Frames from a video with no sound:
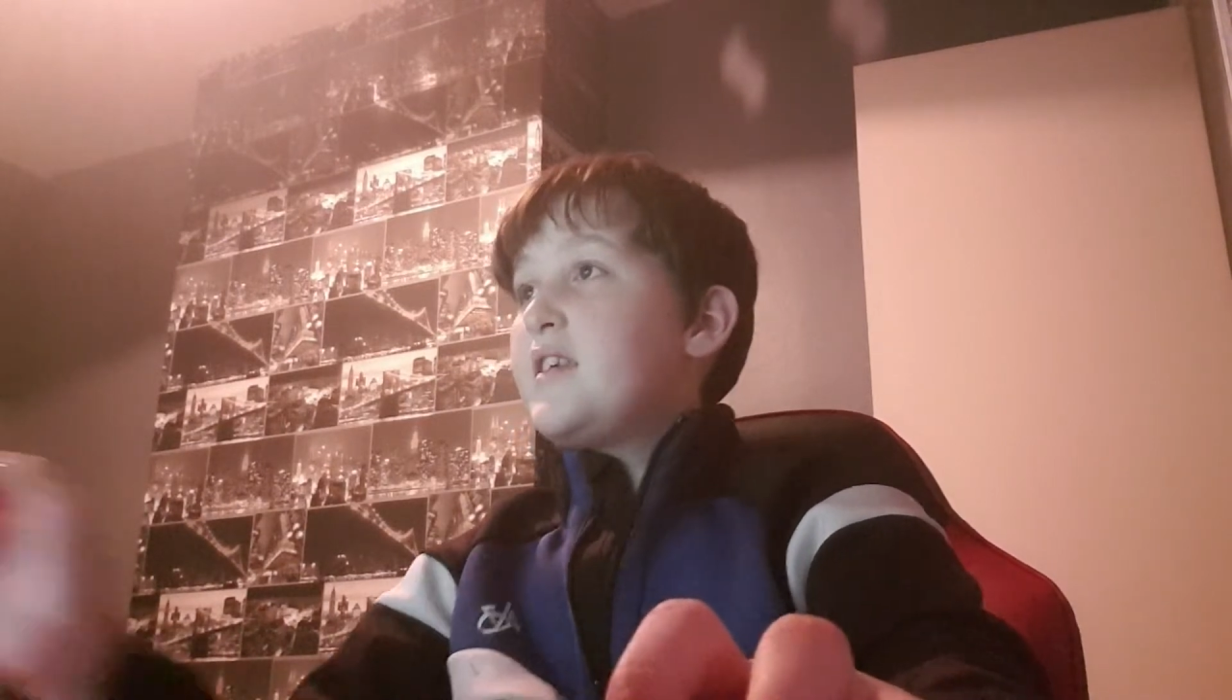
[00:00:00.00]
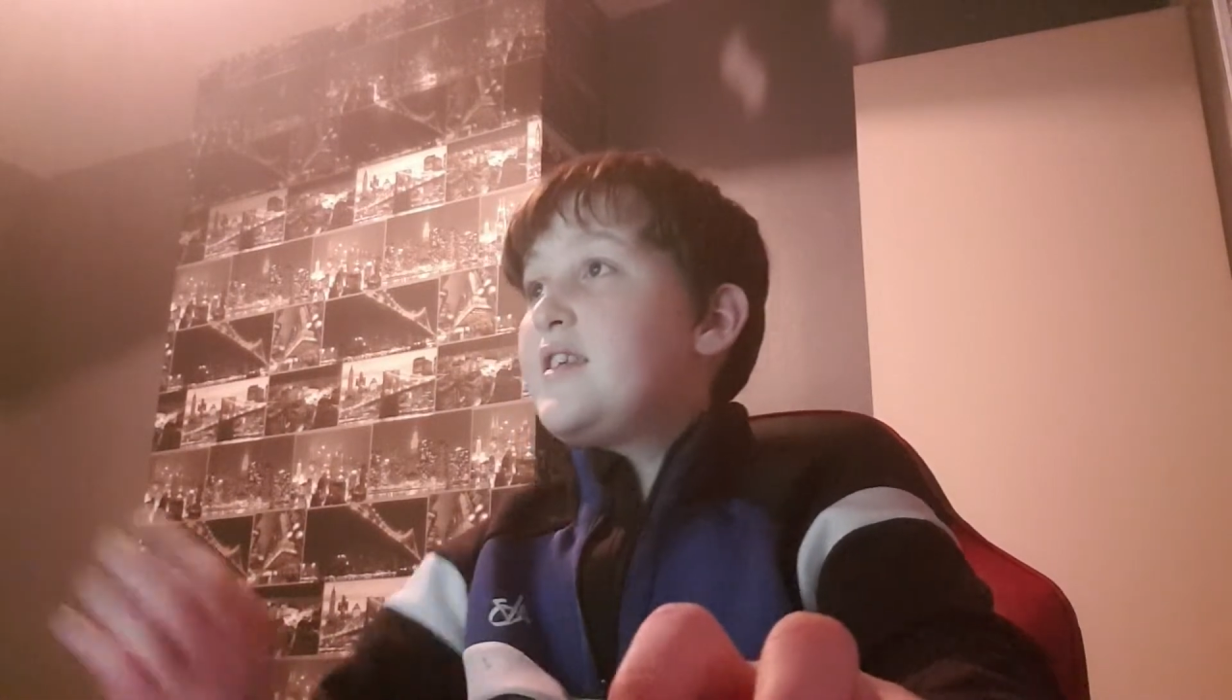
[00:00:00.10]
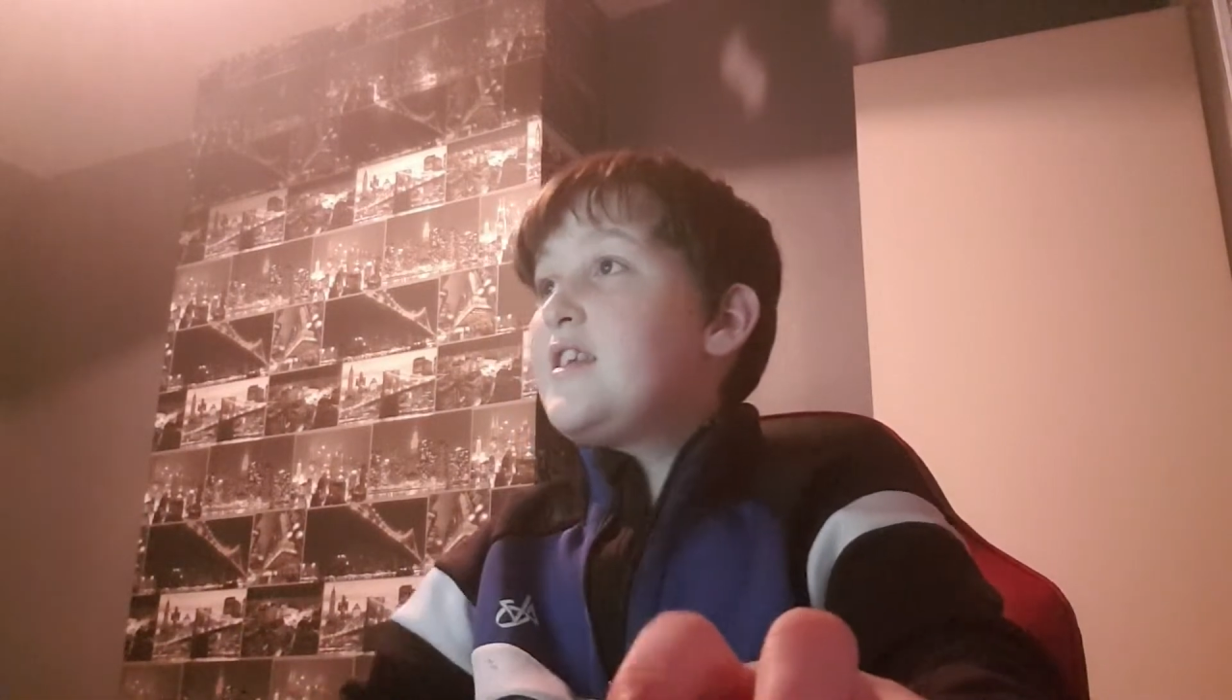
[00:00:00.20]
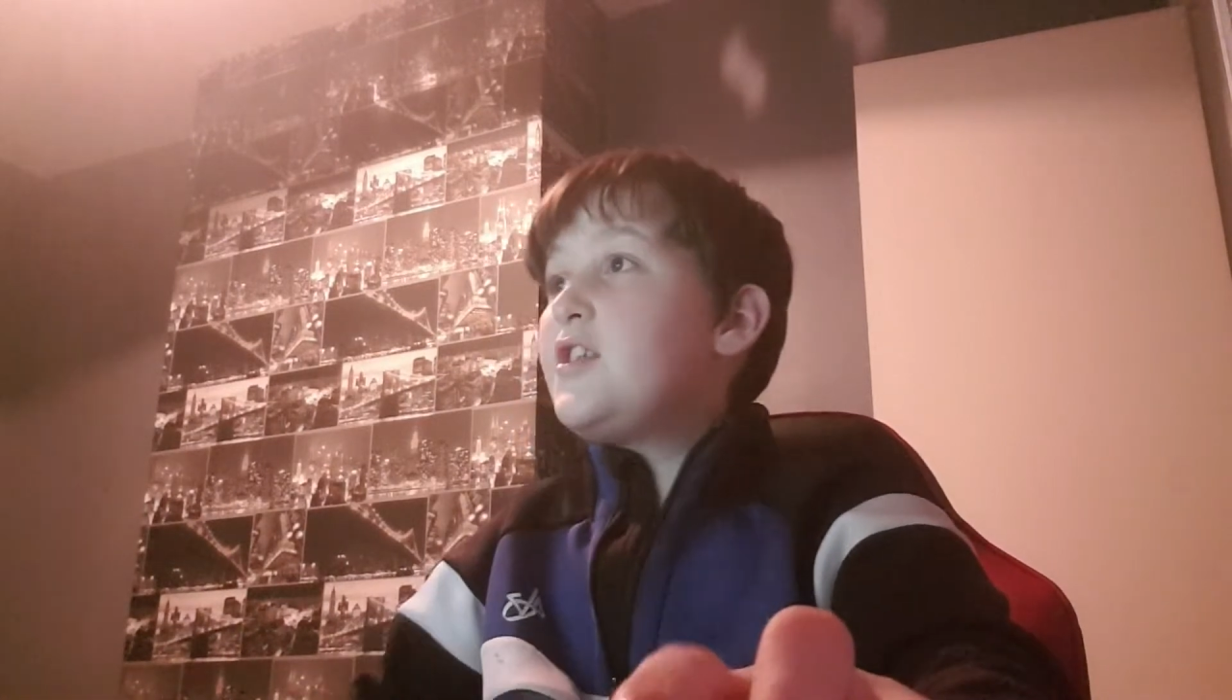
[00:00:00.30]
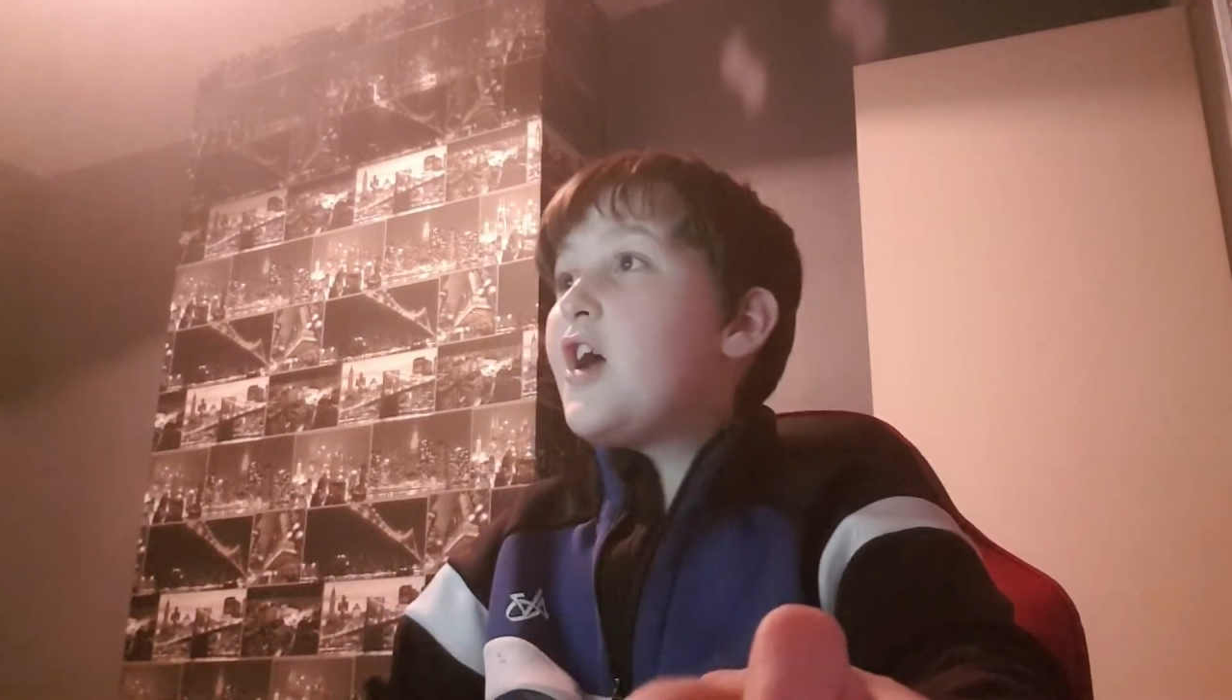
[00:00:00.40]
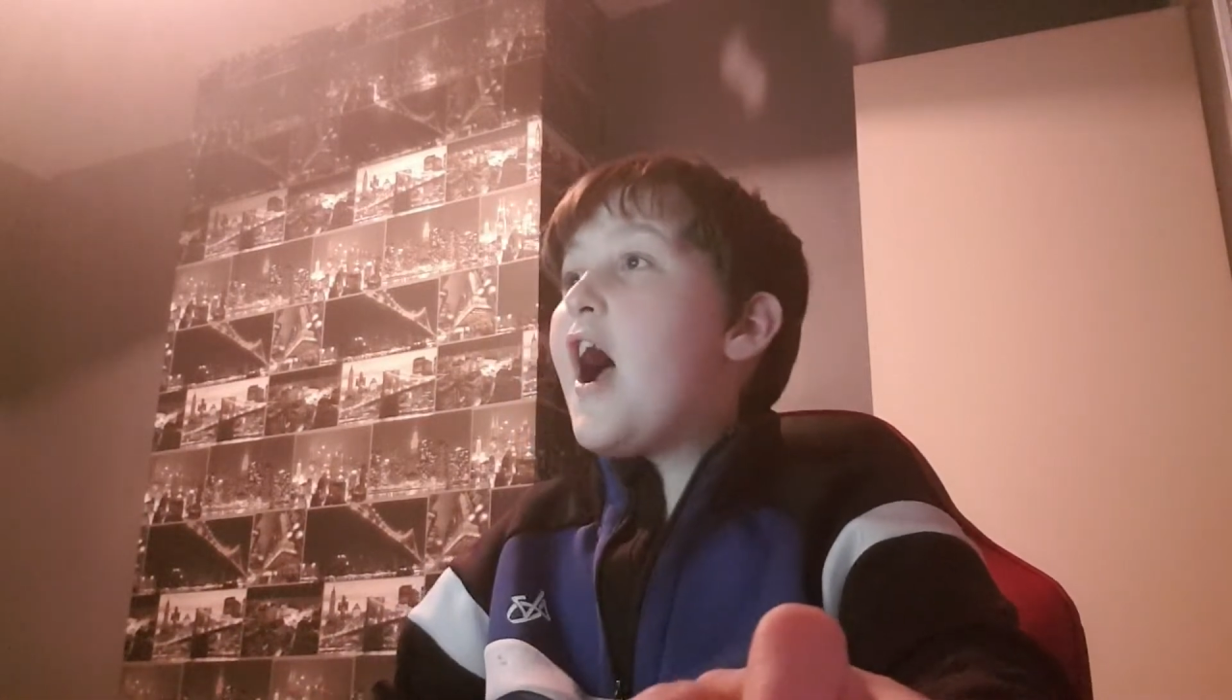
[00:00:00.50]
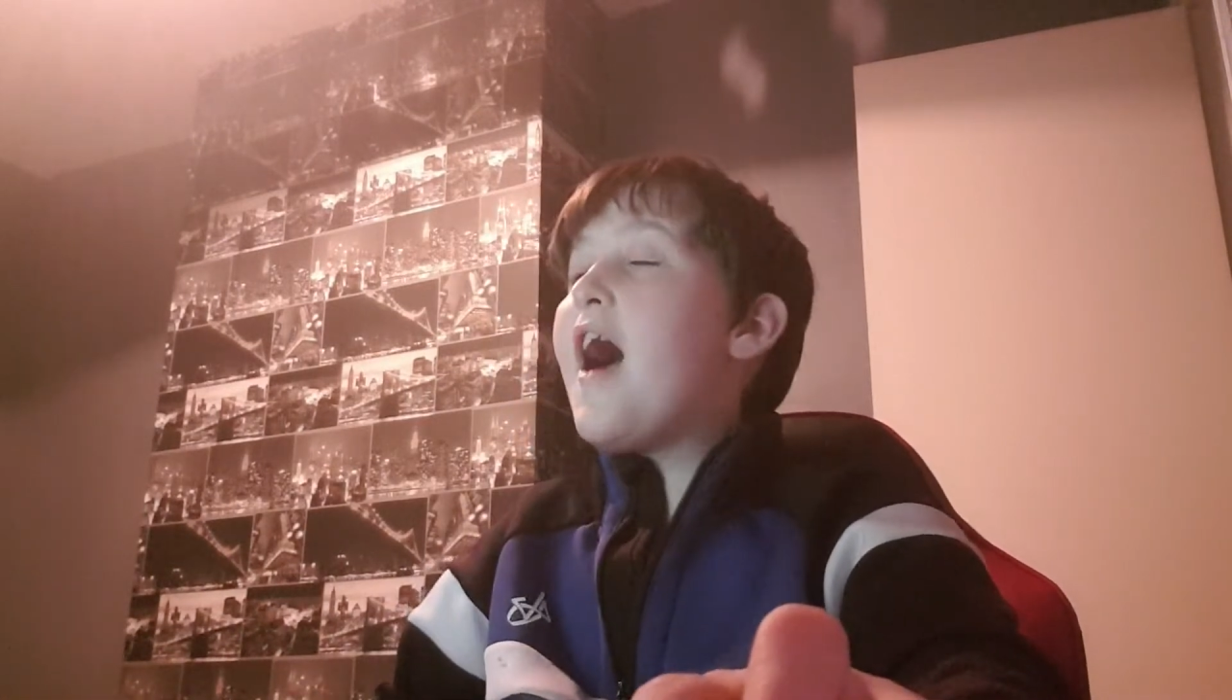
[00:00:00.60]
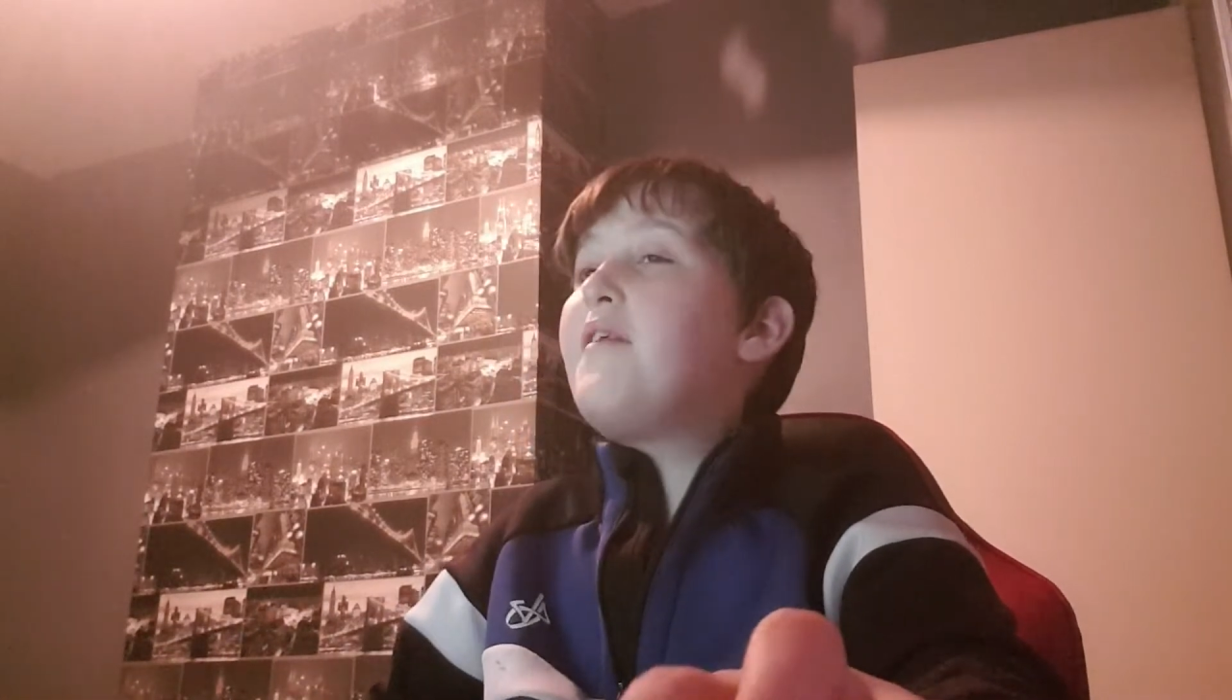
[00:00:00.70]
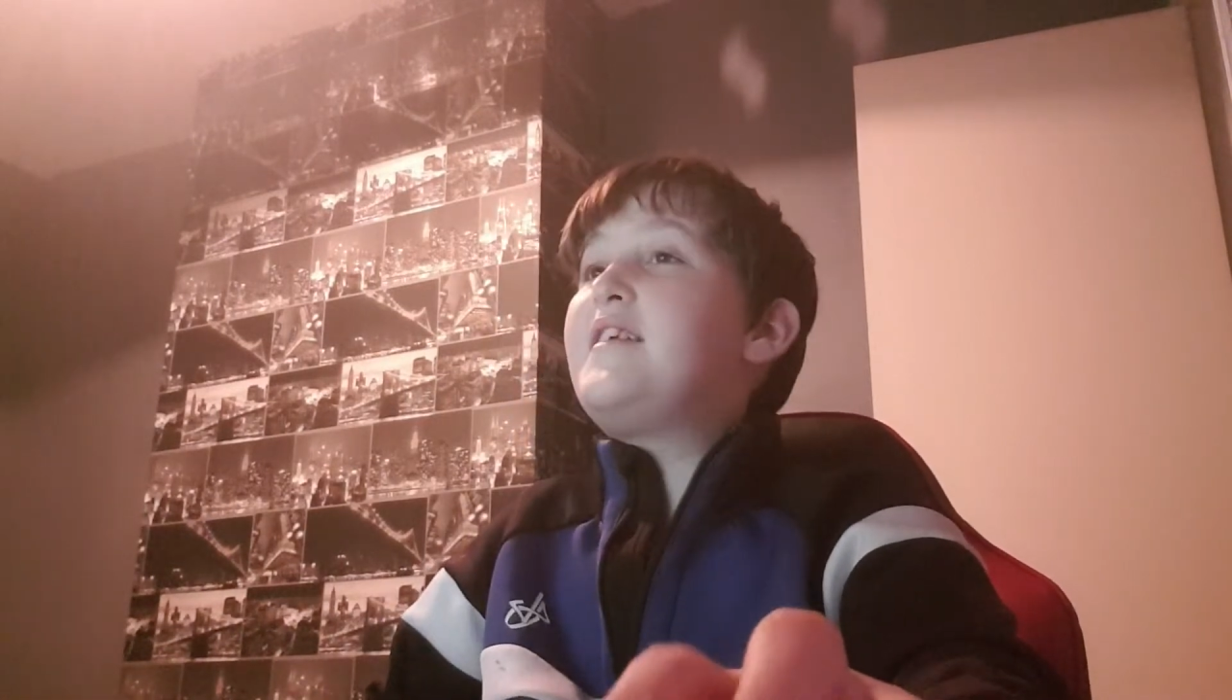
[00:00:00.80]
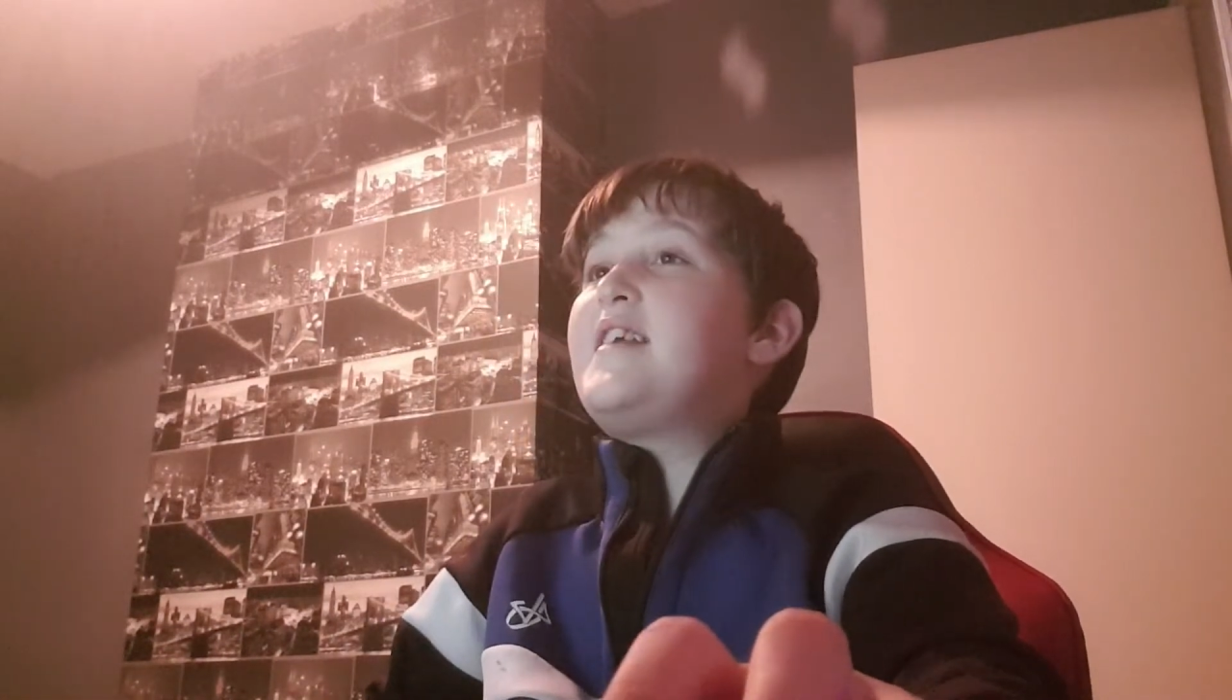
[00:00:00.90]
No,
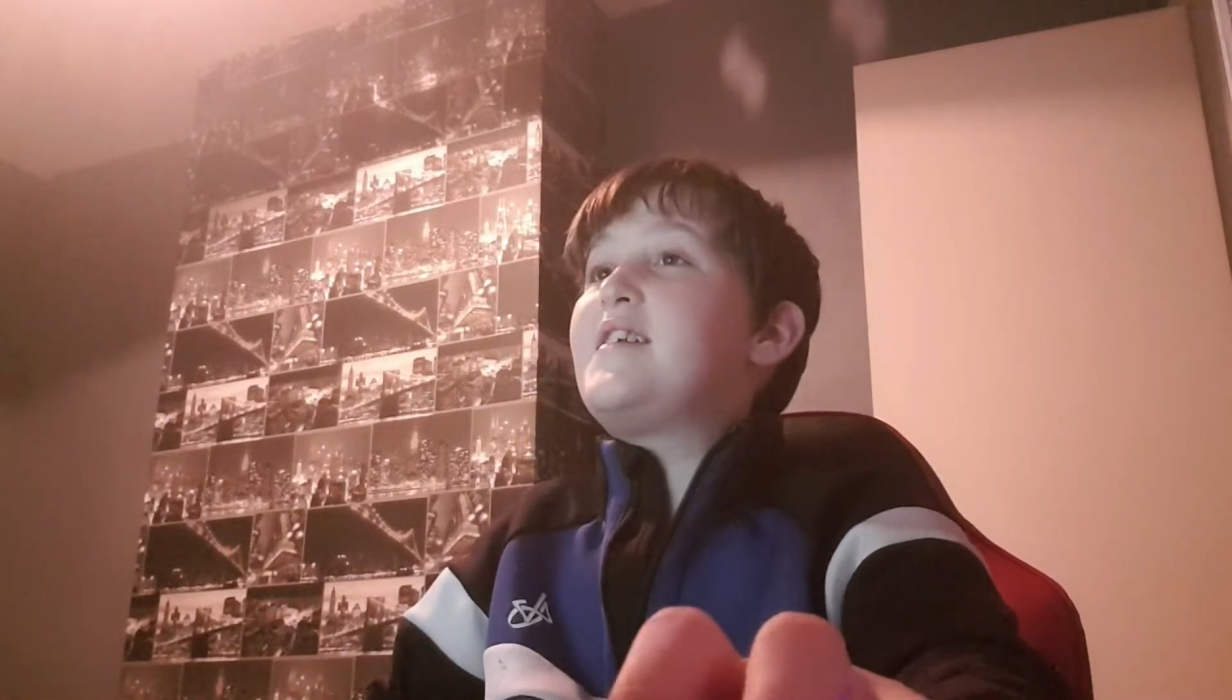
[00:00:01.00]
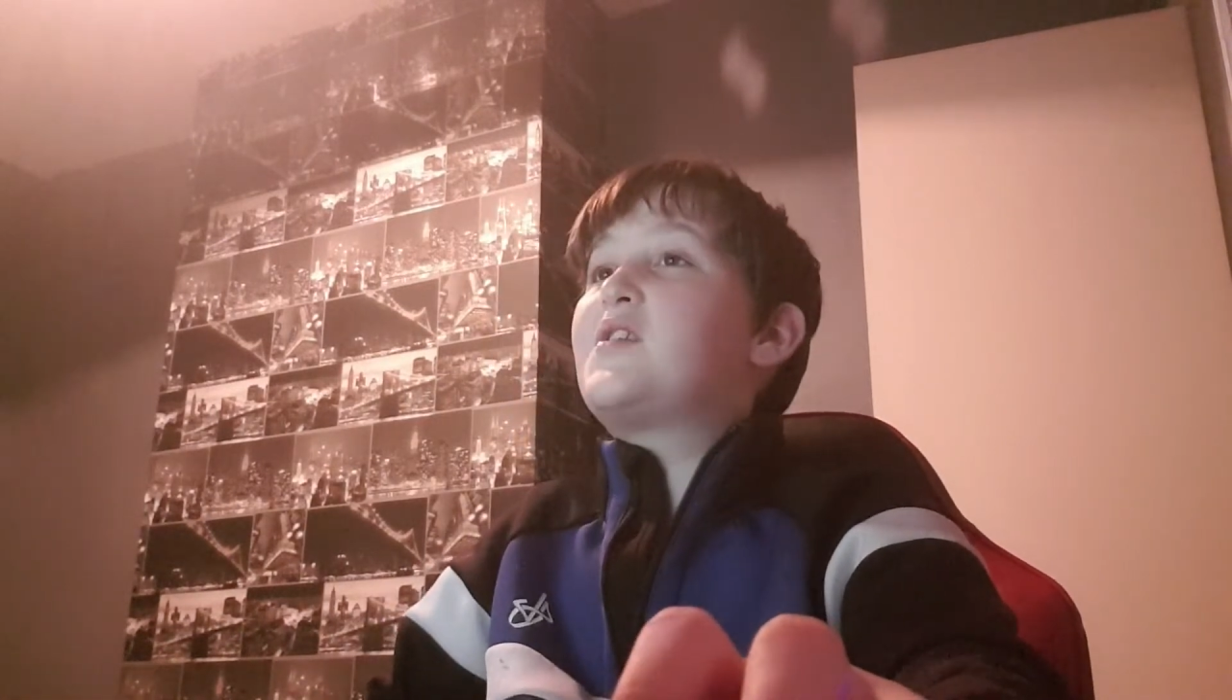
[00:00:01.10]
I